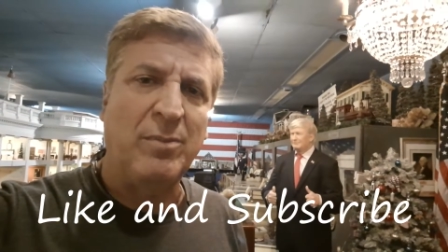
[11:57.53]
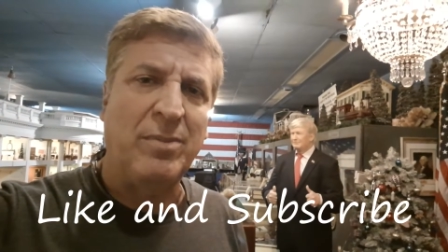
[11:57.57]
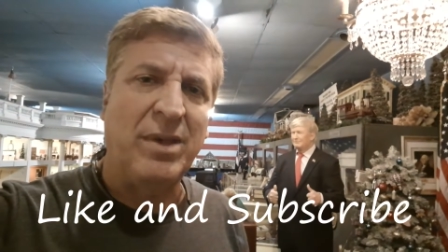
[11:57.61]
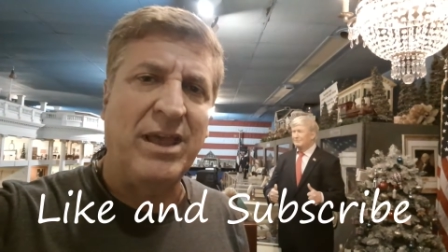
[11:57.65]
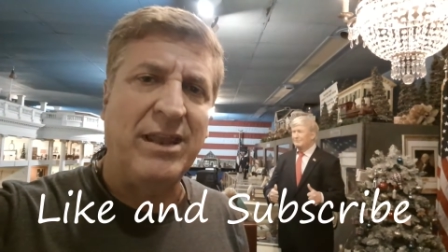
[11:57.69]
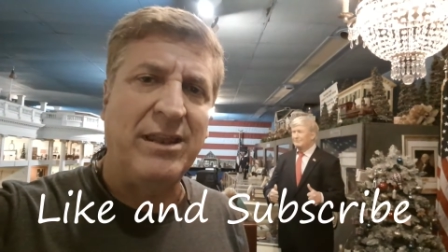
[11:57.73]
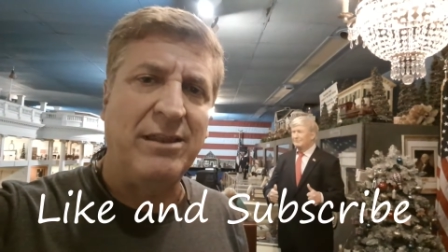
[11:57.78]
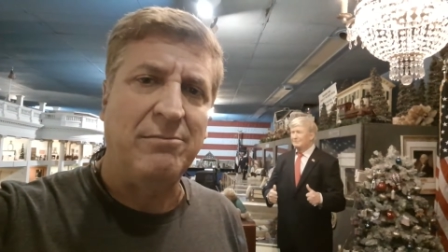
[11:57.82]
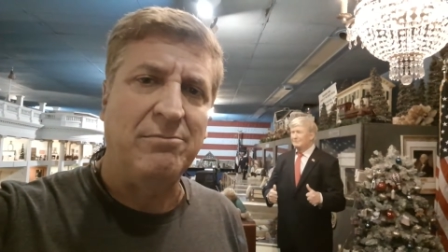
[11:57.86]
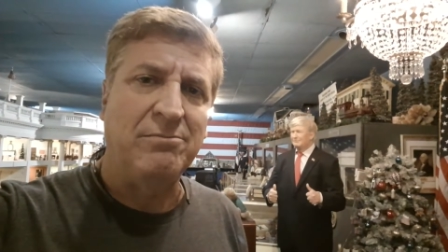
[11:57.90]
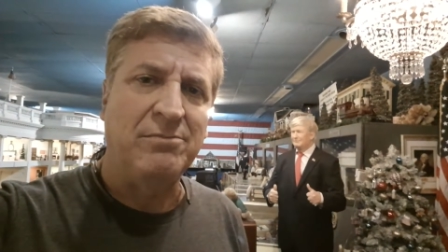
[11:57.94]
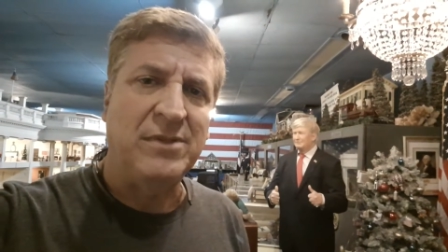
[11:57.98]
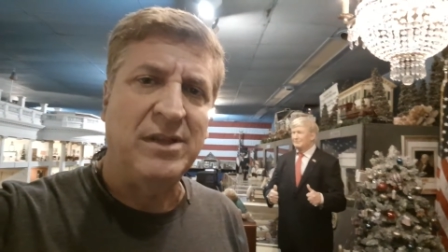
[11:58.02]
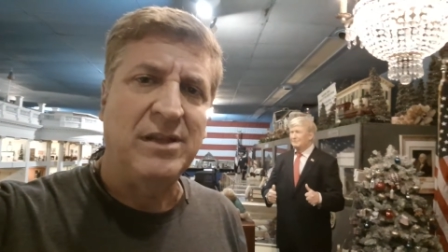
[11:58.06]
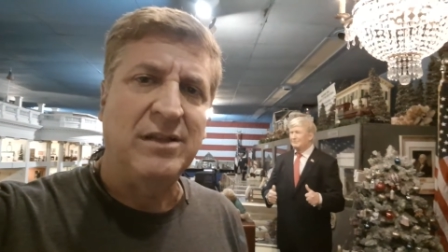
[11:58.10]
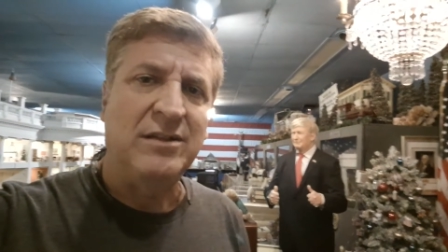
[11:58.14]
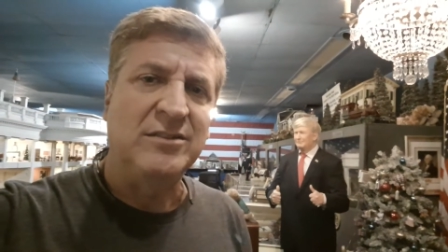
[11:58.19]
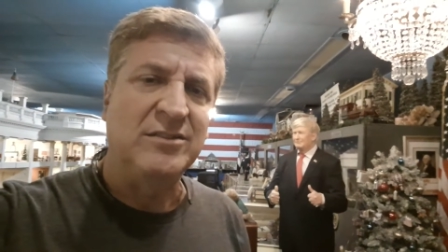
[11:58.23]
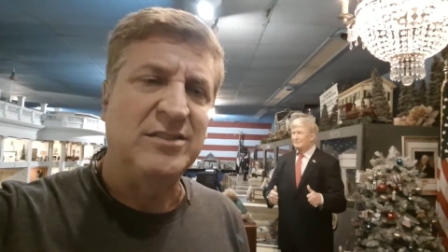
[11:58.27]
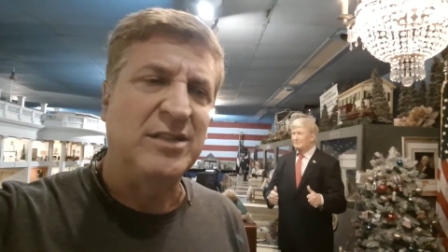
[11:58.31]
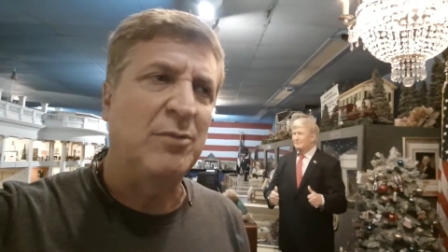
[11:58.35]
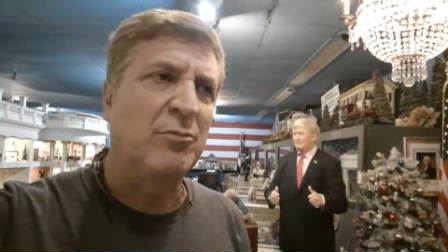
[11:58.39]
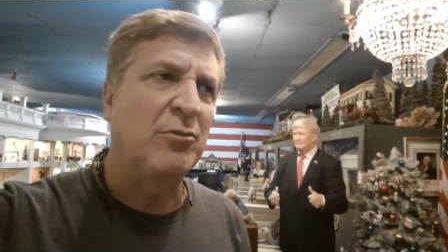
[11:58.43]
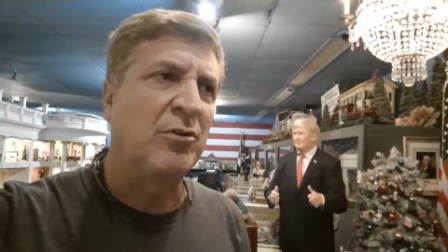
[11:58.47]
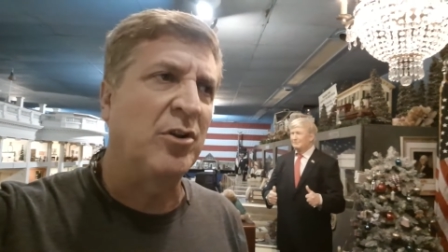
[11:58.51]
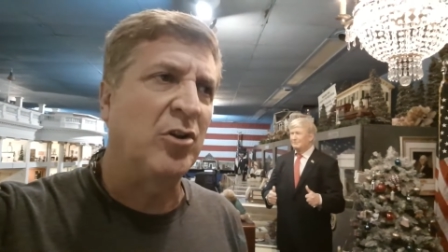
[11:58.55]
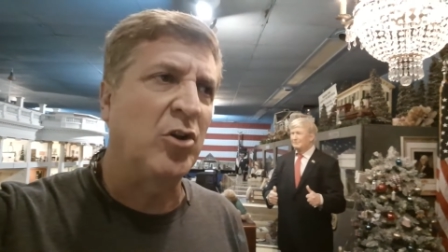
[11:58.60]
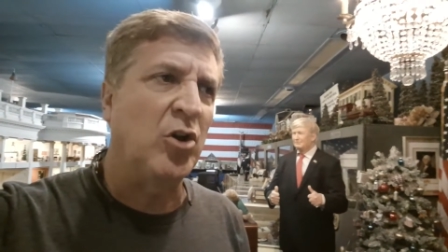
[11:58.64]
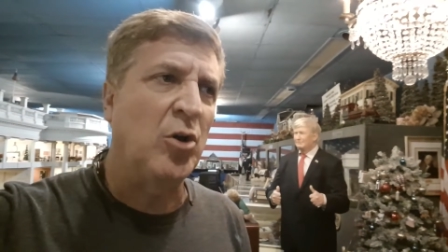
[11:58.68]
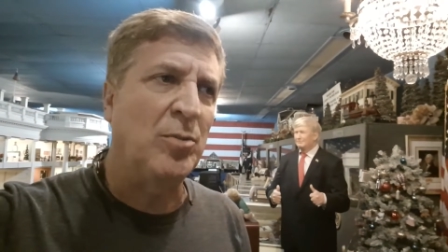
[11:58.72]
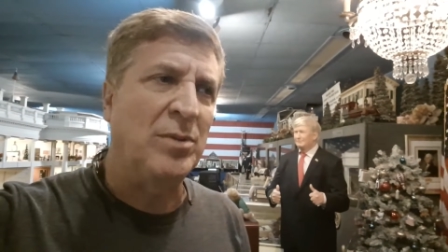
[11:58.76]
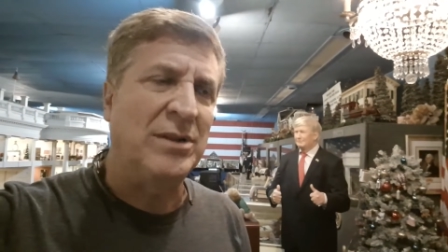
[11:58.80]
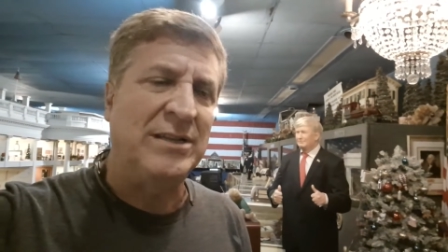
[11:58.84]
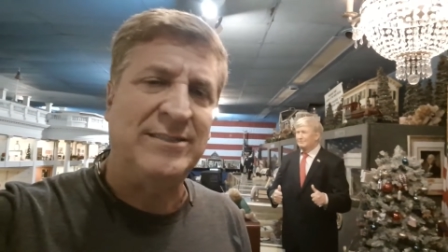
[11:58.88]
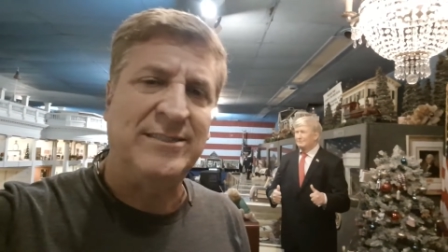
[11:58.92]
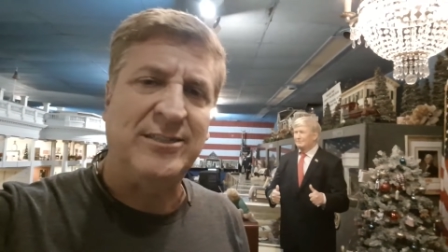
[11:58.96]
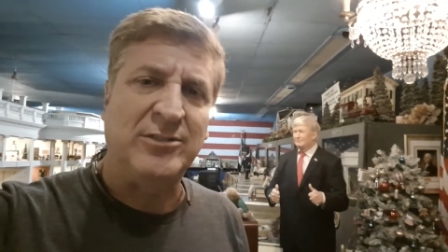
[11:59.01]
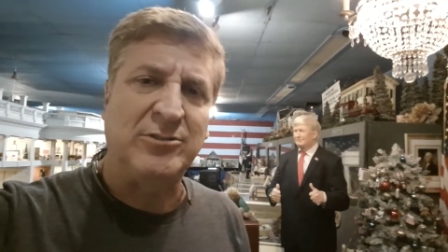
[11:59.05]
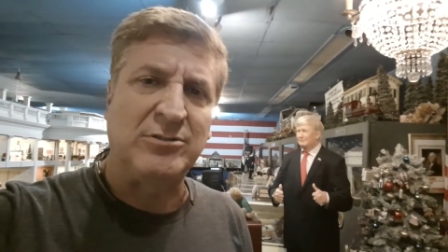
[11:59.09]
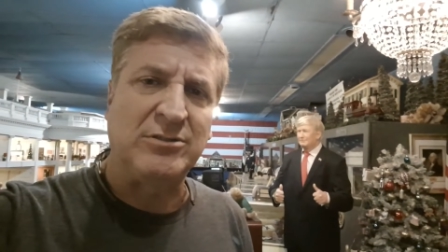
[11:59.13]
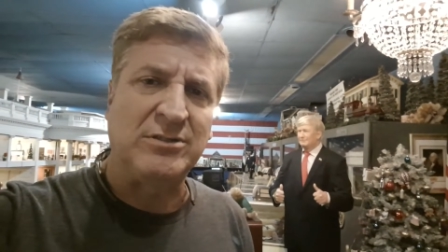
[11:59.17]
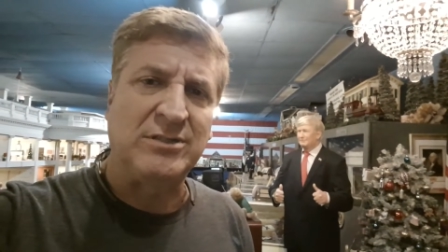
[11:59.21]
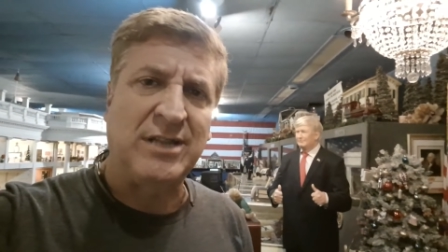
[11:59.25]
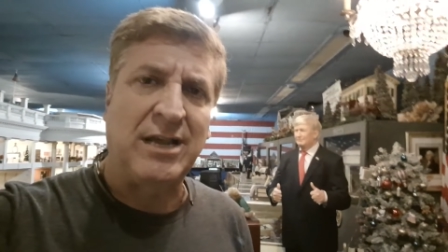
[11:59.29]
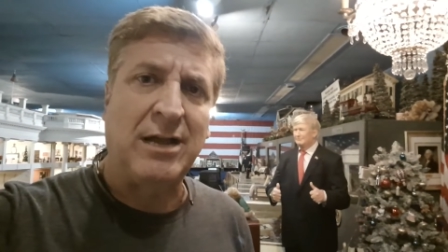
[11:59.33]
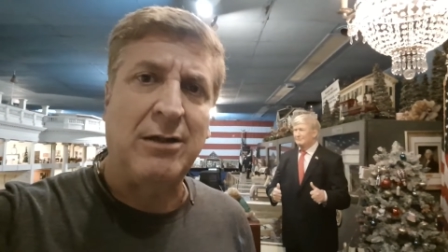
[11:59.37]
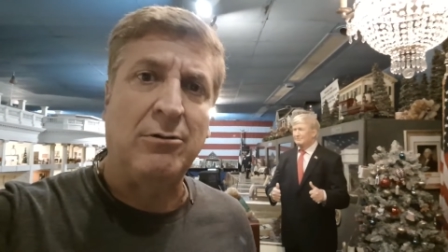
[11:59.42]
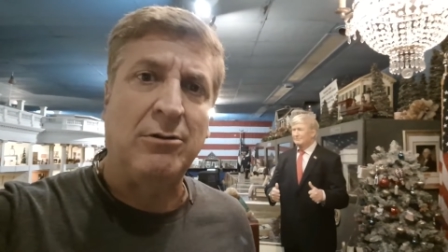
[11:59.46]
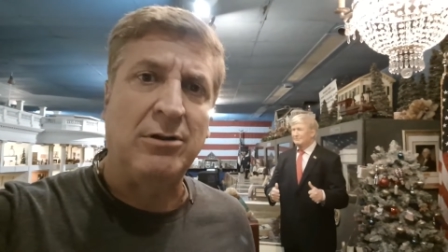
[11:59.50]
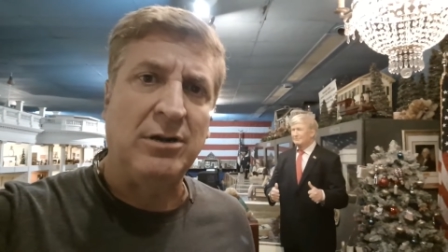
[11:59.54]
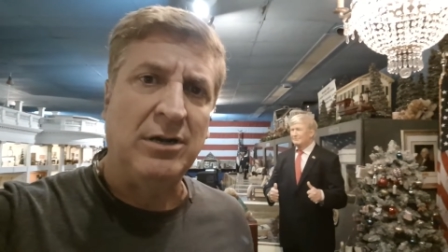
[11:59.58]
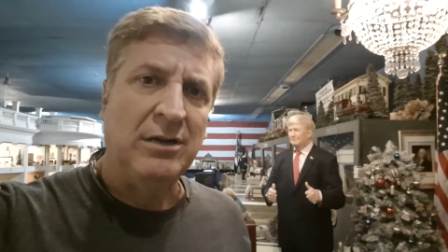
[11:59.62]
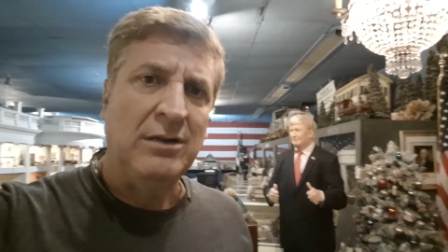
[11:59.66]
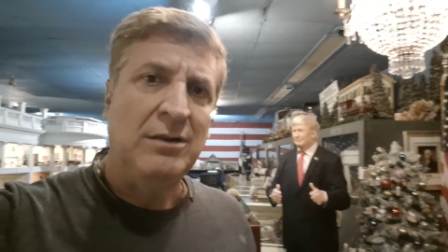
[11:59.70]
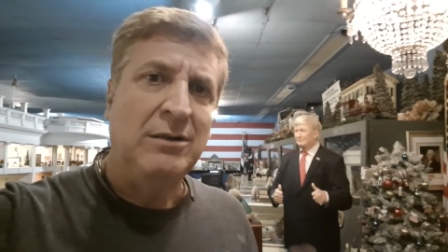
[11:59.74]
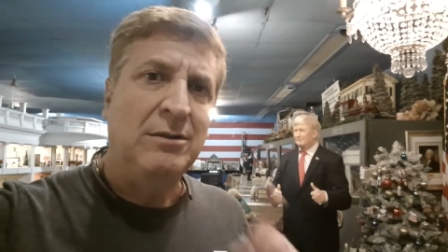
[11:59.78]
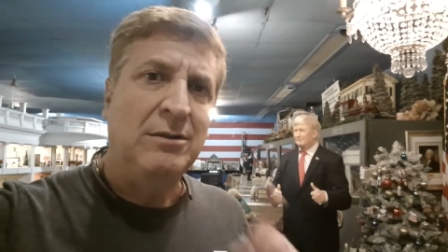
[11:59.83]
paid it. So now we're going to go up in a Citrus Tower.